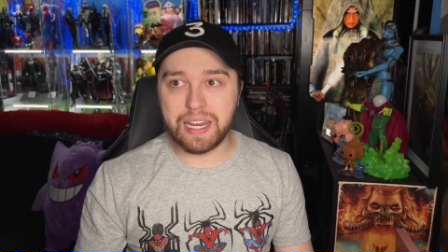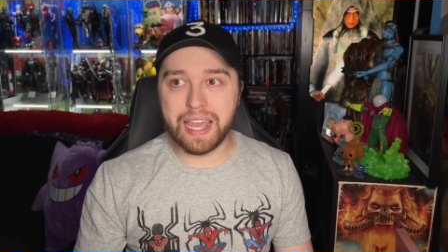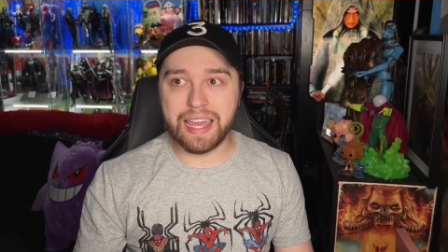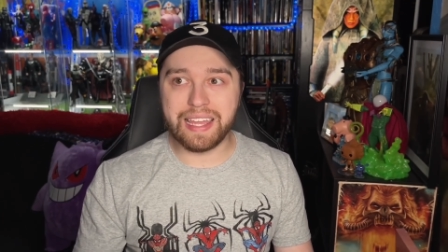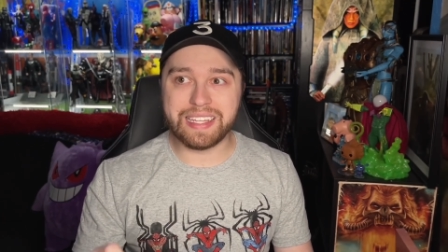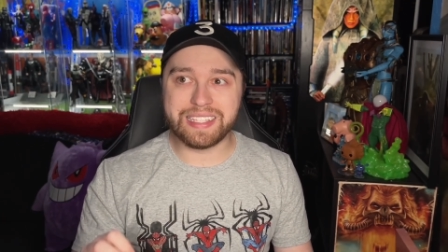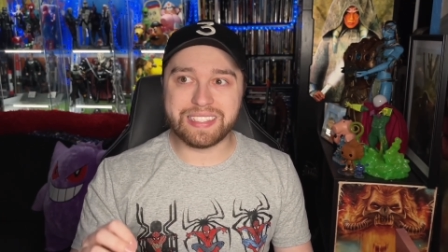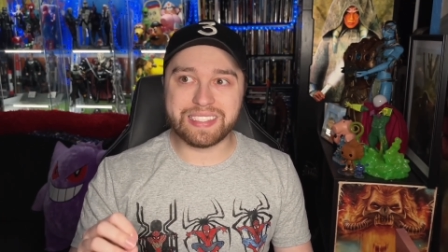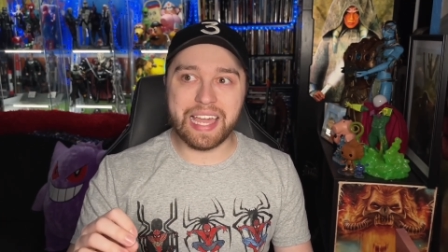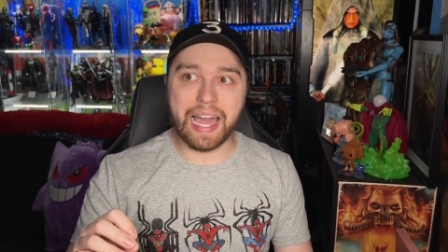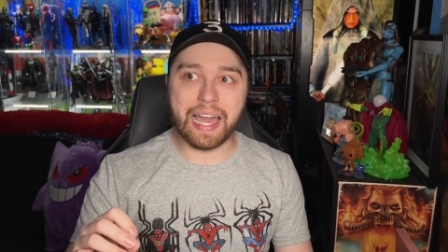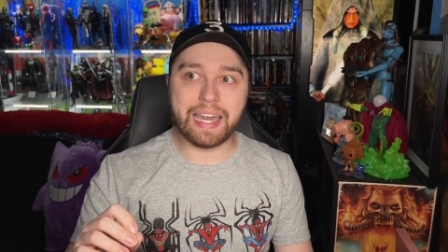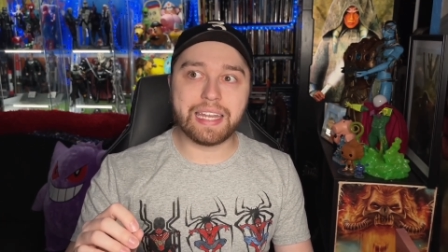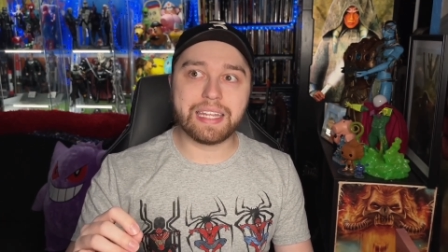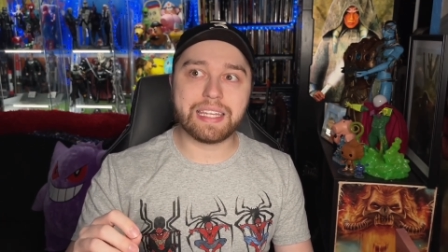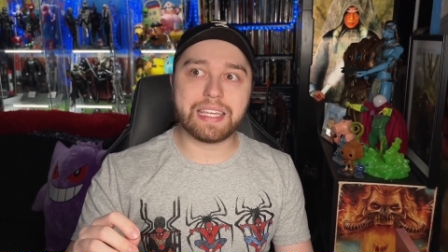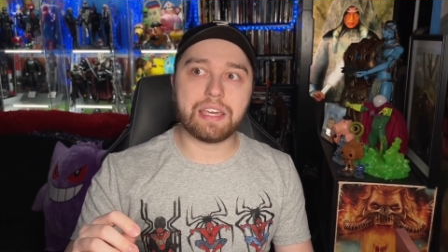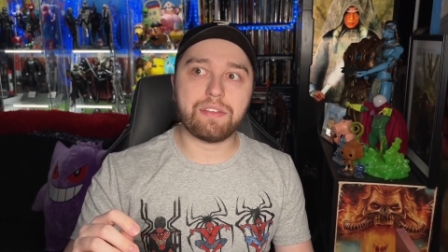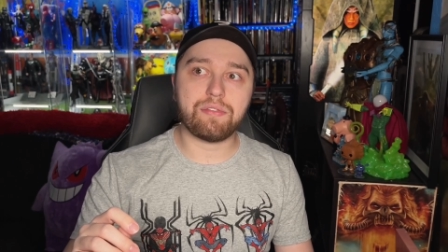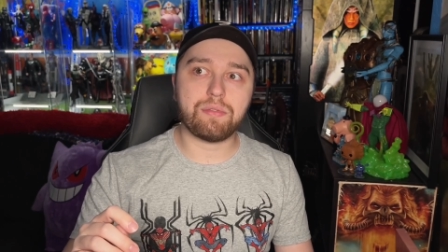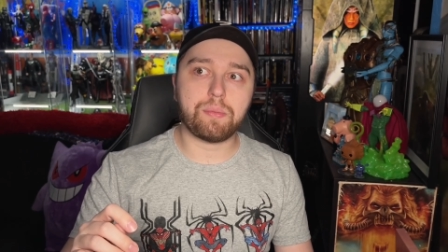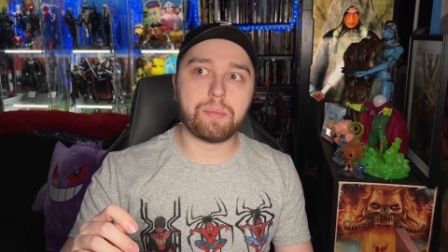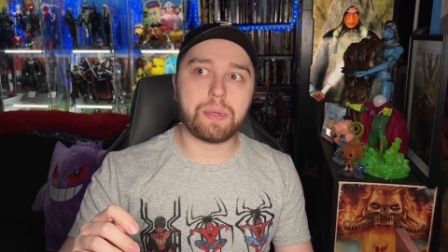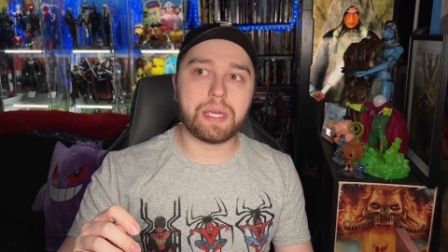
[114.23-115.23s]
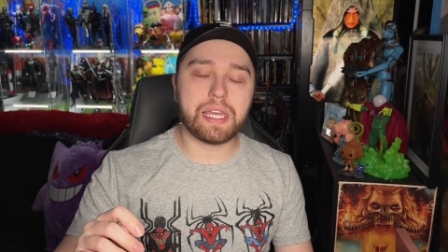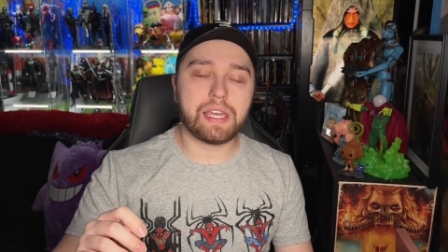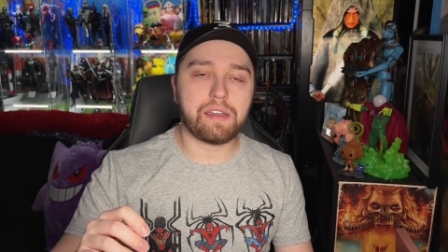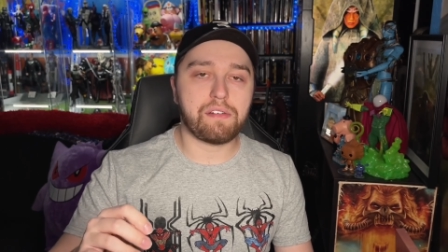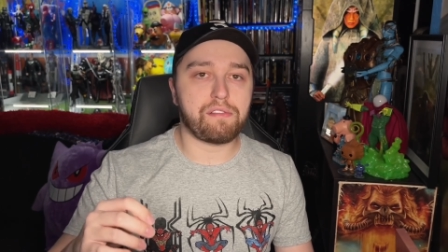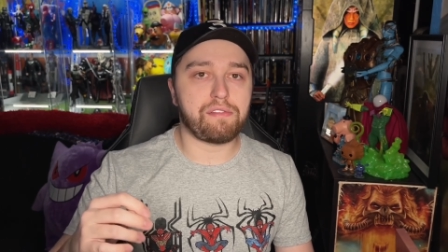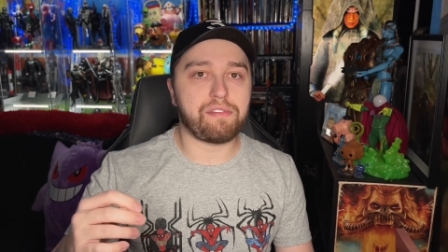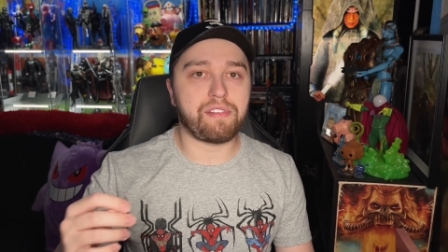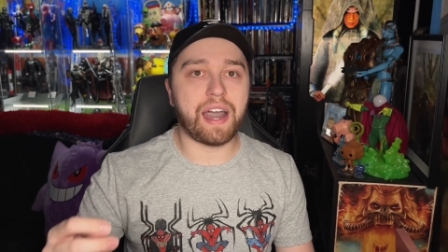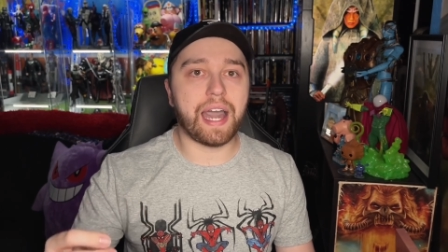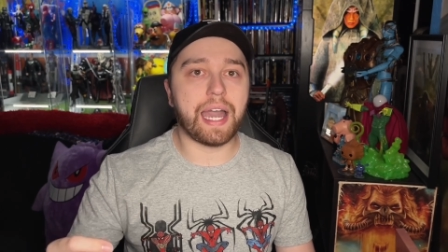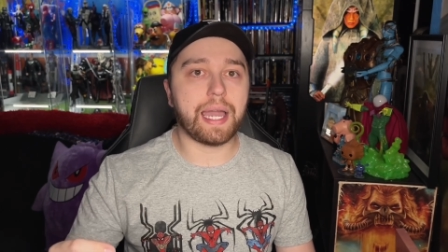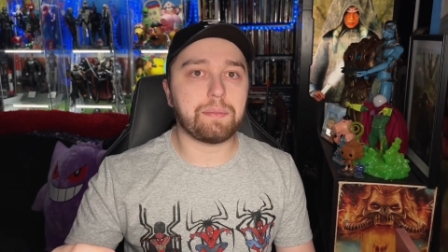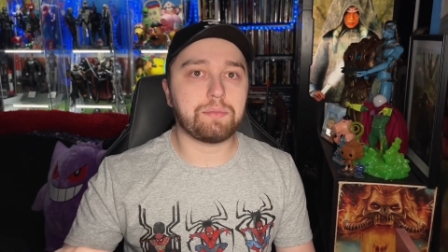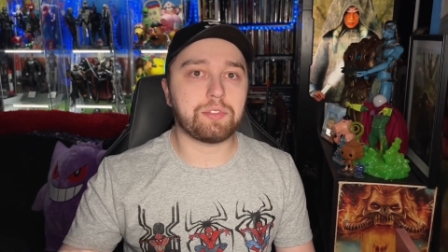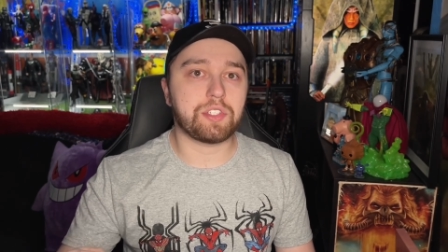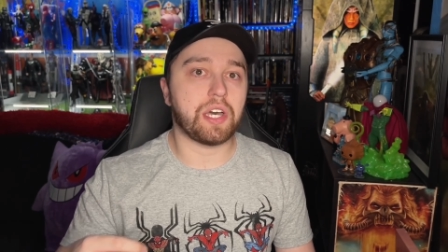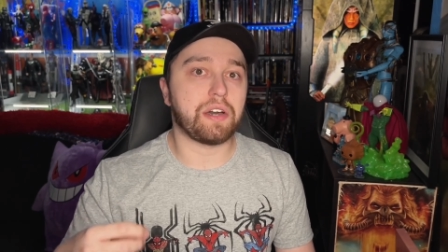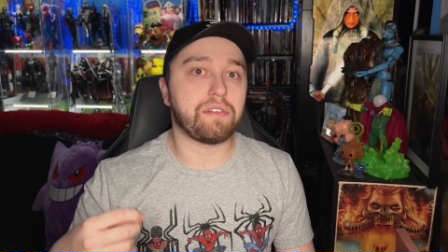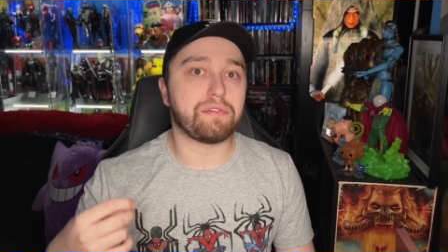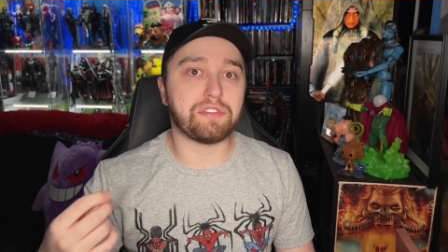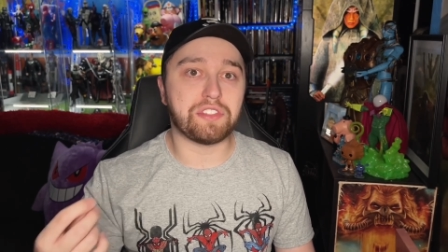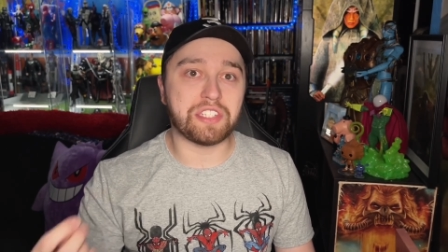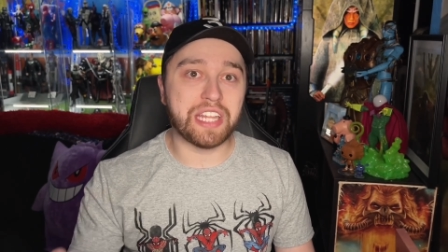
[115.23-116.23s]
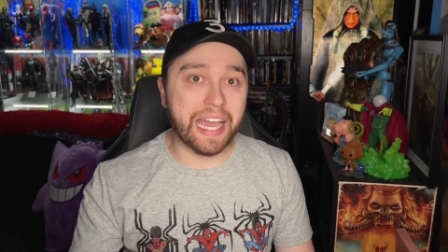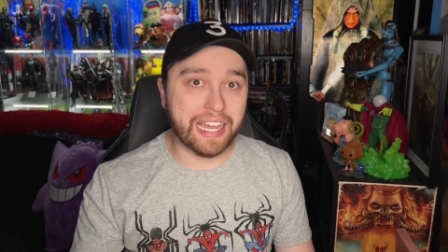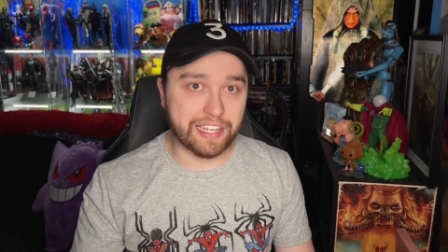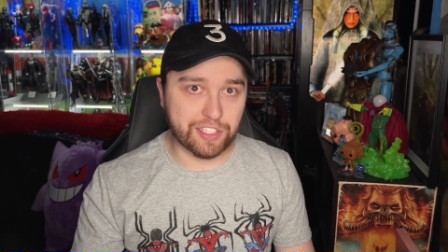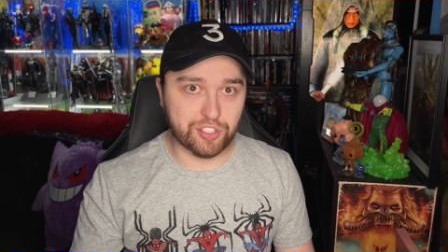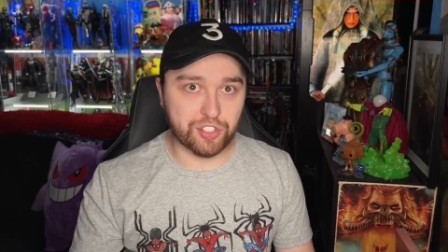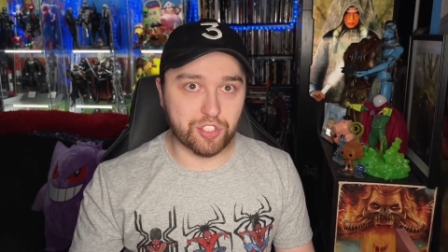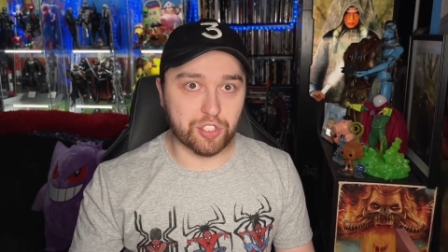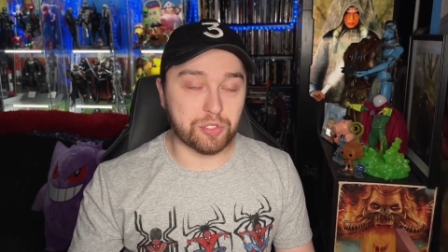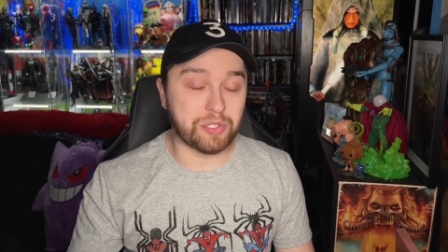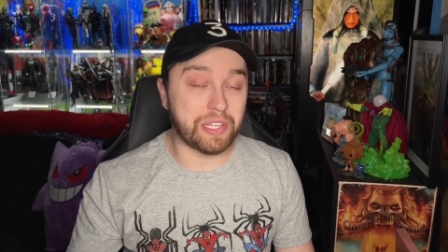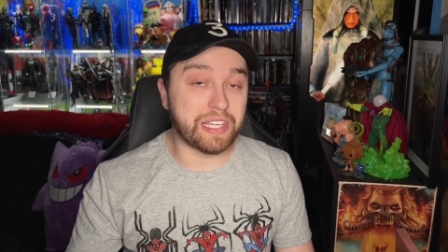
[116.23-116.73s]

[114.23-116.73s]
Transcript: and it's kind of giving me vibes of Dexter,